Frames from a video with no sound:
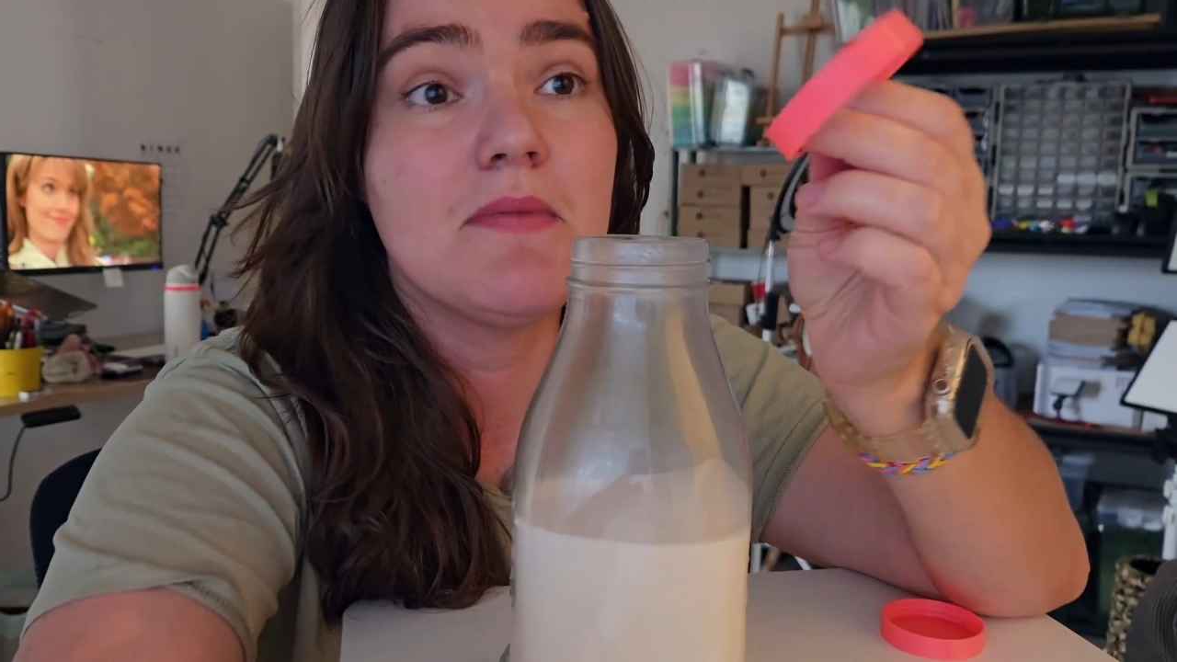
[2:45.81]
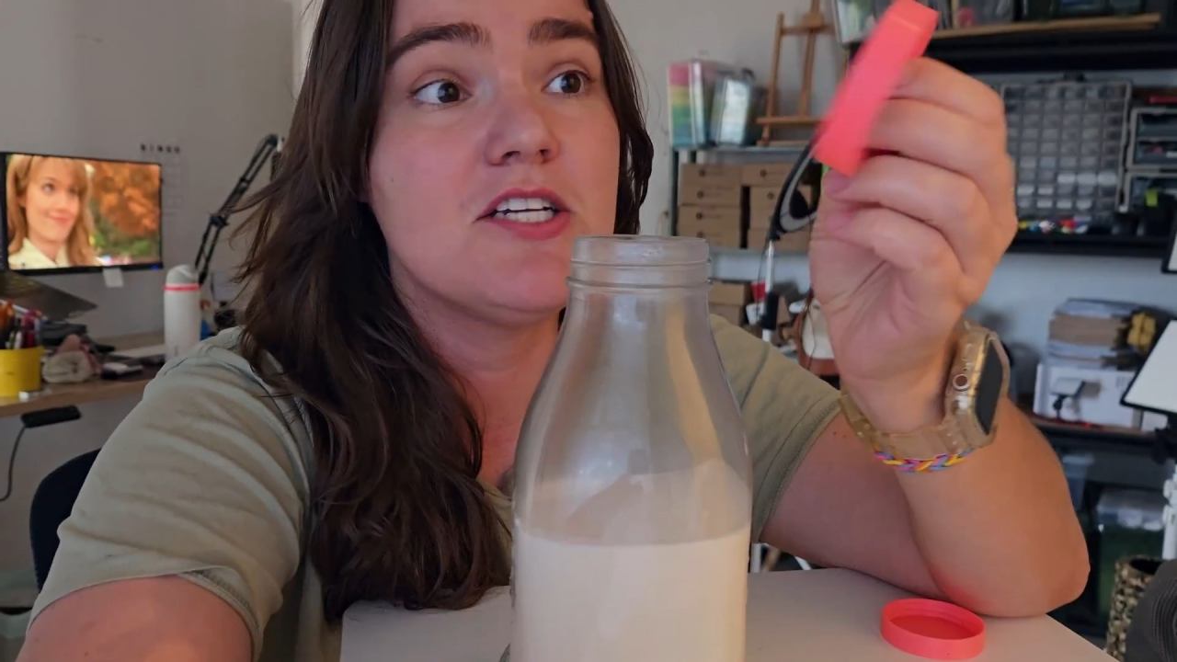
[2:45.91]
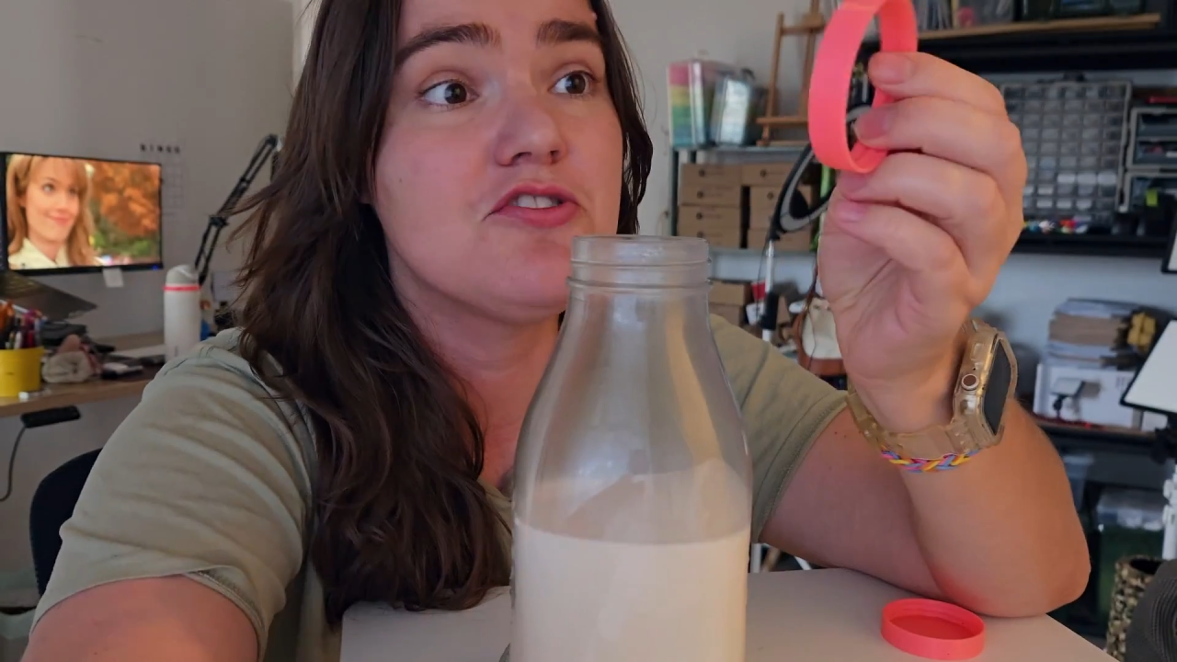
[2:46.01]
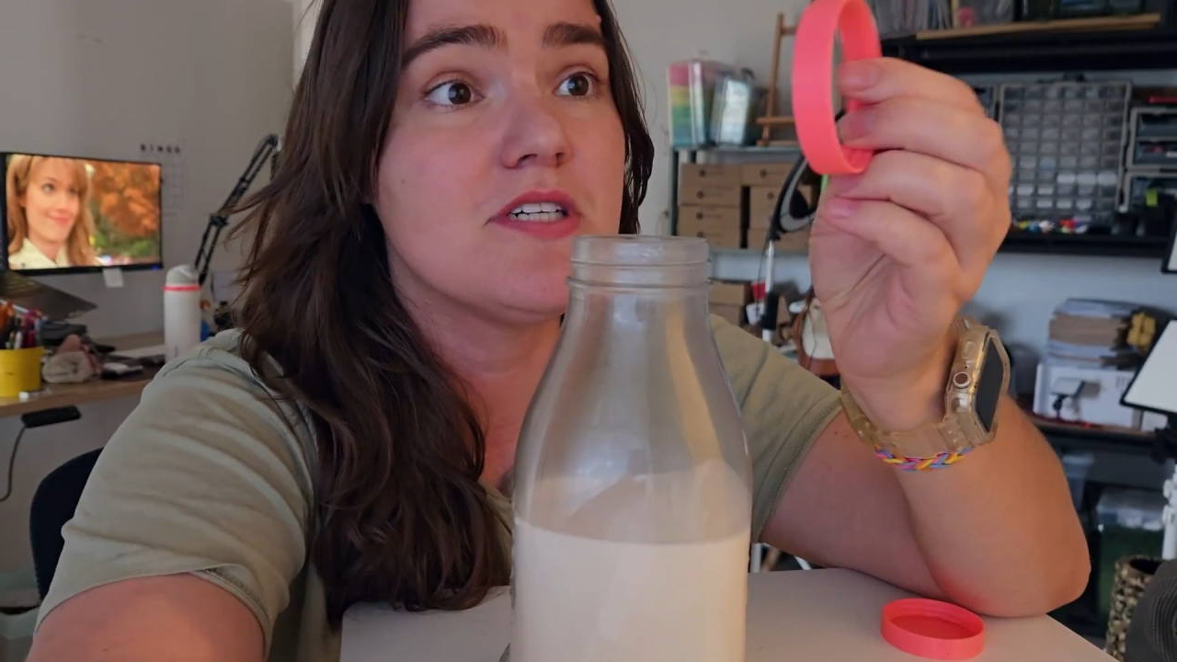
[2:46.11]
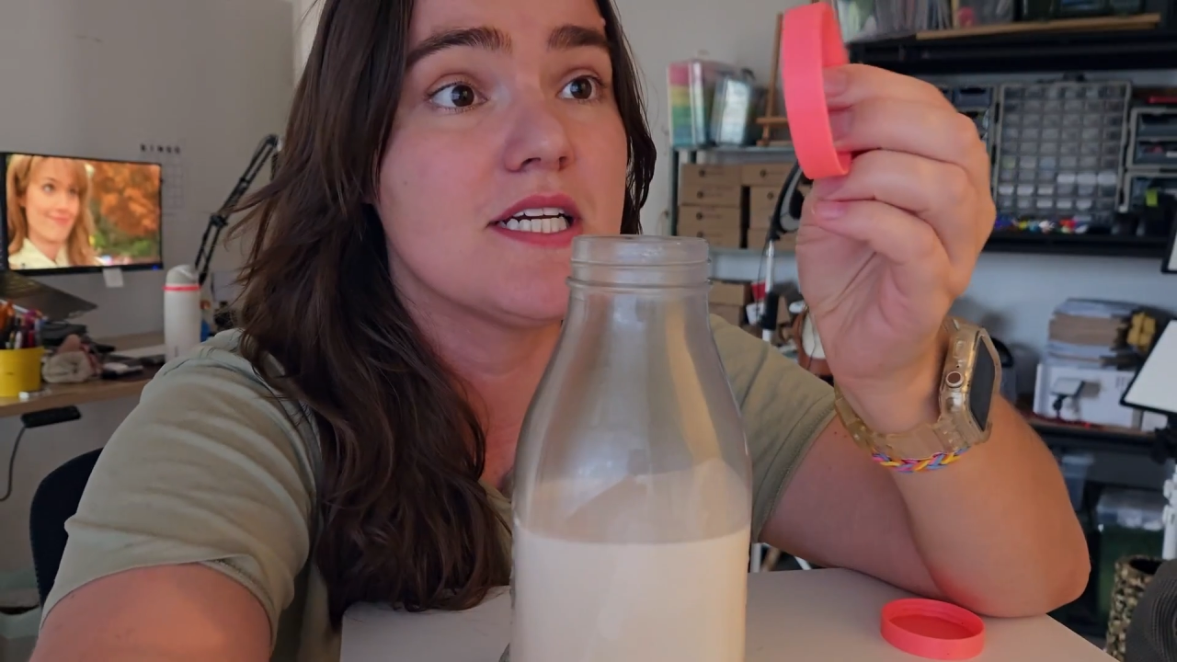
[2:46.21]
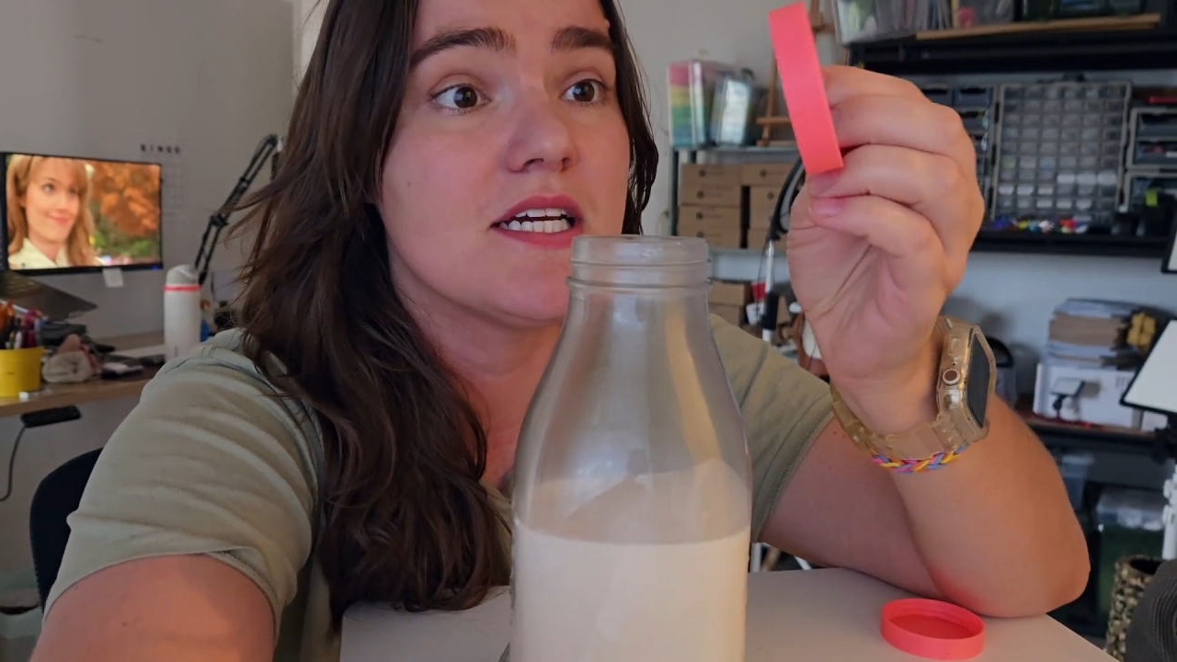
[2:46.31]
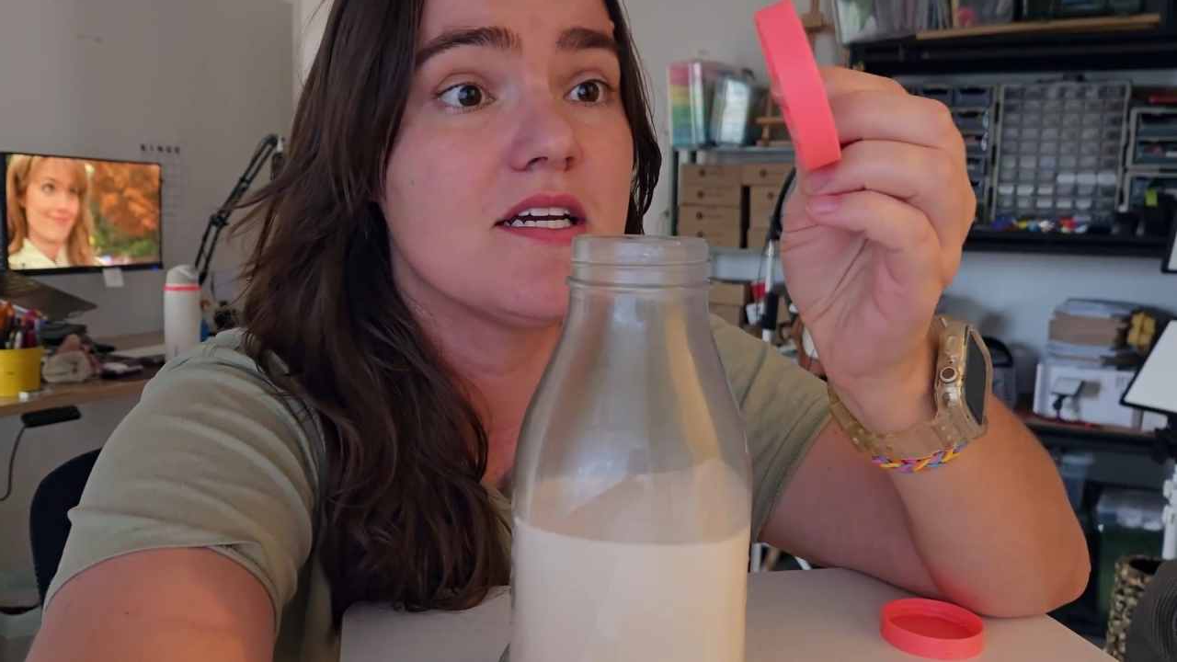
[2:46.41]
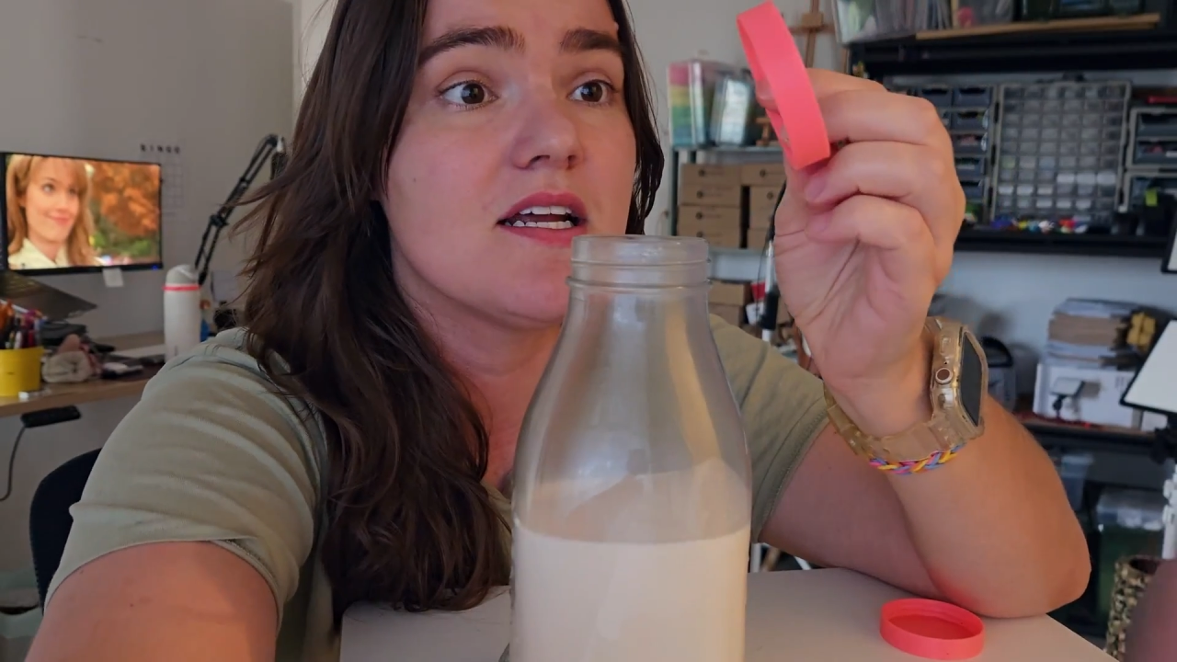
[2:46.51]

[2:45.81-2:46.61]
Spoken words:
measuring it.